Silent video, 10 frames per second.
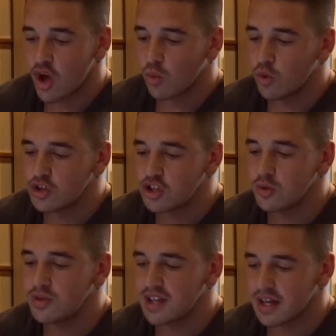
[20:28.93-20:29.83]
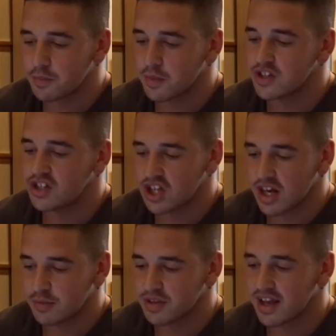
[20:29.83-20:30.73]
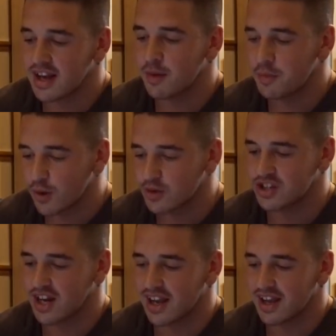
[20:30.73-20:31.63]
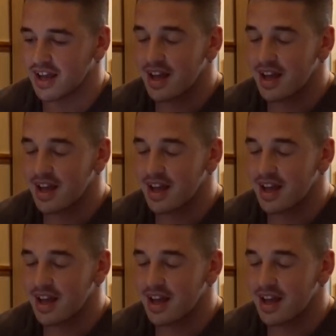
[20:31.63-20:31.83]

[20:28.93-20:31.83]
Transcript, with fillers: Would you dip chips in a milkshake?